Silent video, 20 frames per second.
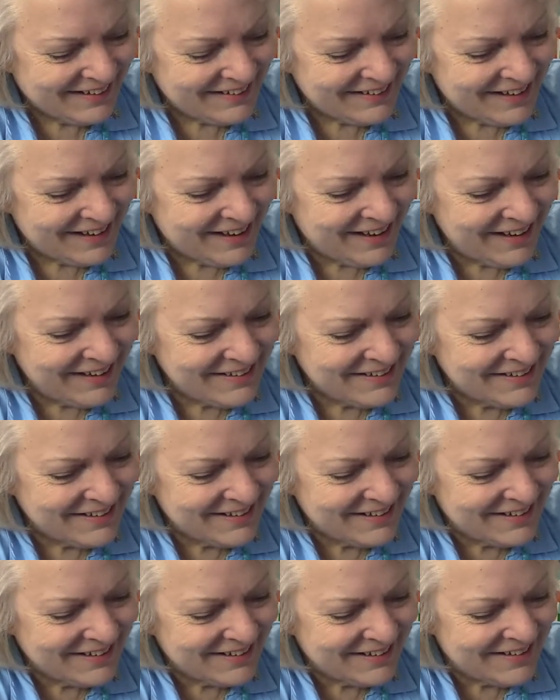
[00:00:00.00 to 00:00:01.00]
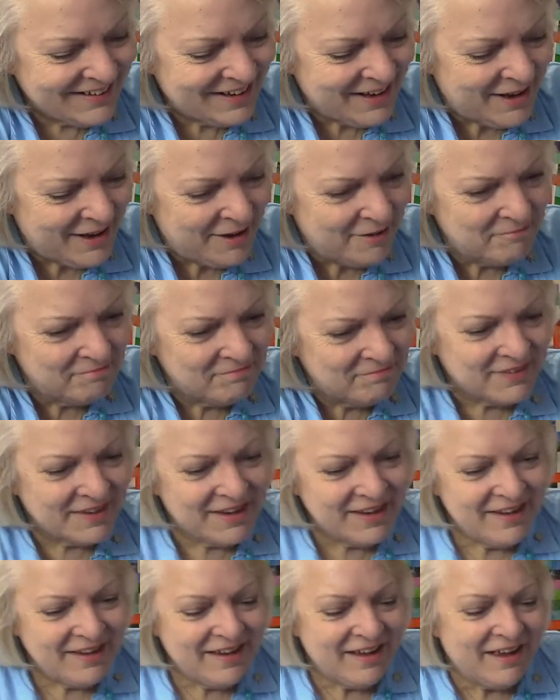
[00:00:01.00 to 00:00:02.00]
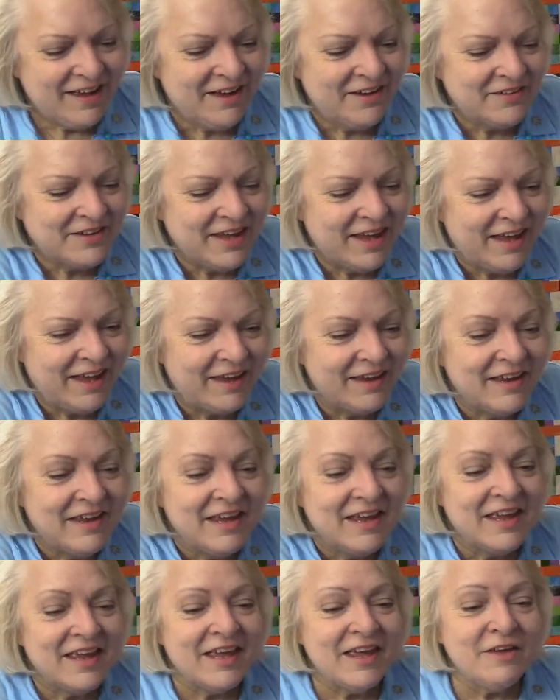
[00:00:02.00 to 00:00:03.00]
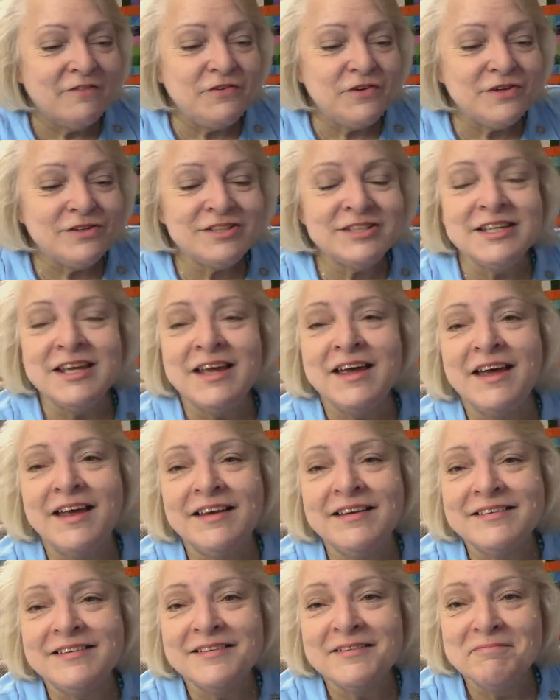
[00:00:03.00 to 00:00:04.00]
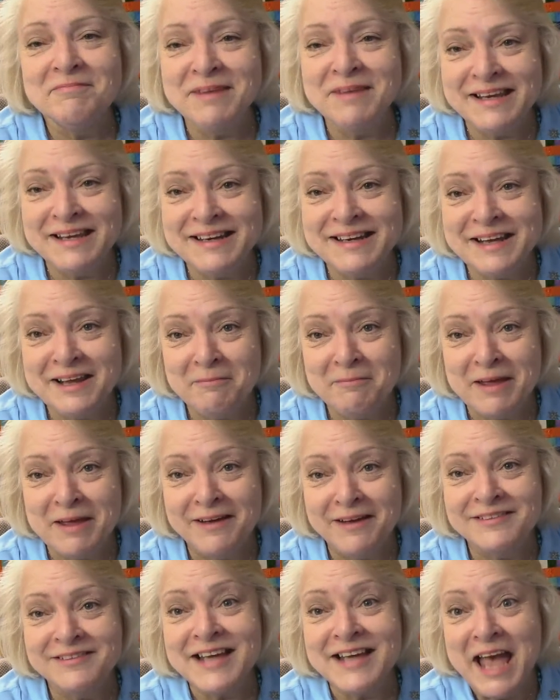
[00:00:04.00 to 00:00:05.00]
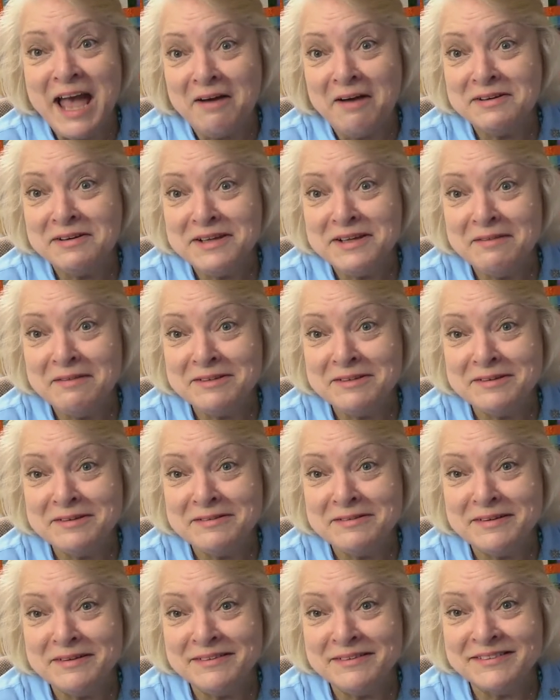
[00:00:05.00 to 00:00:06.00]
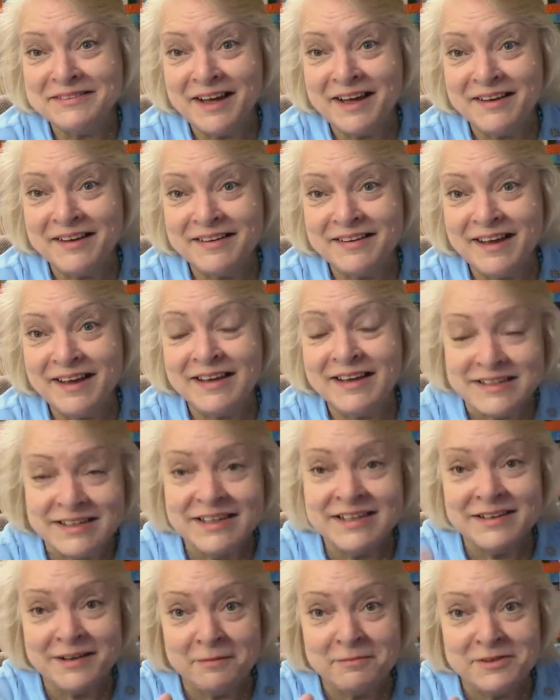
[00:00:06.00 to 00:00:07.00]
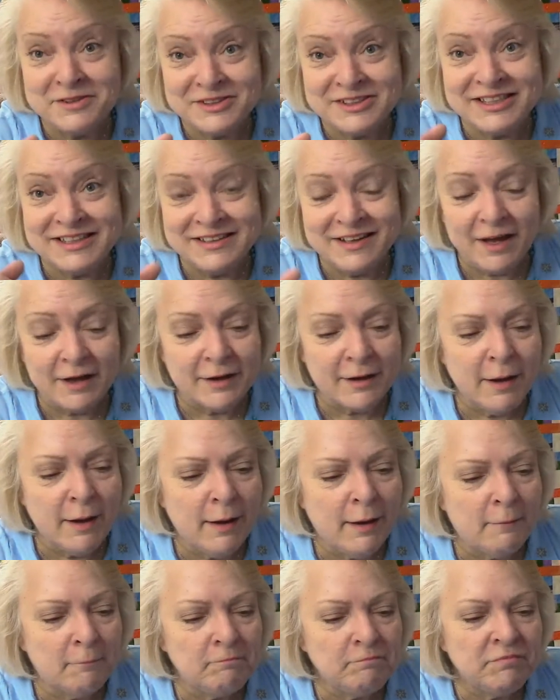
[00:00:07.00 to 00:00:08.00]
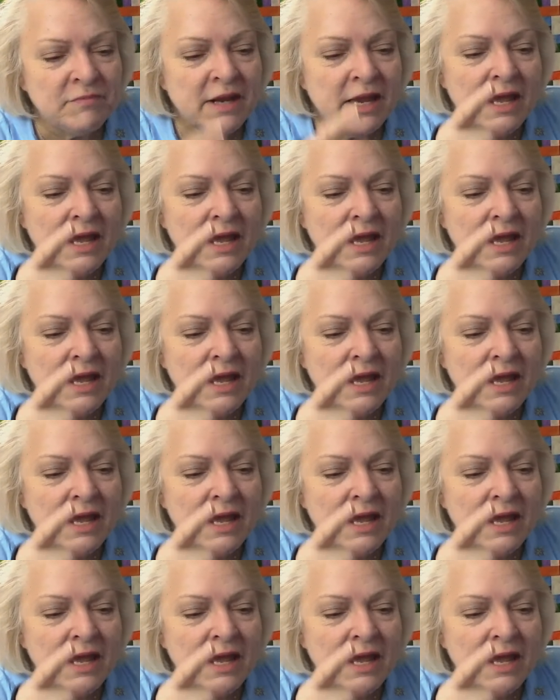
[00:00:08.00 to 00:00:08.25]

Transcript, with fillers: dot com. Okay. If you send me an email to ourtimetoquilt at twc.com,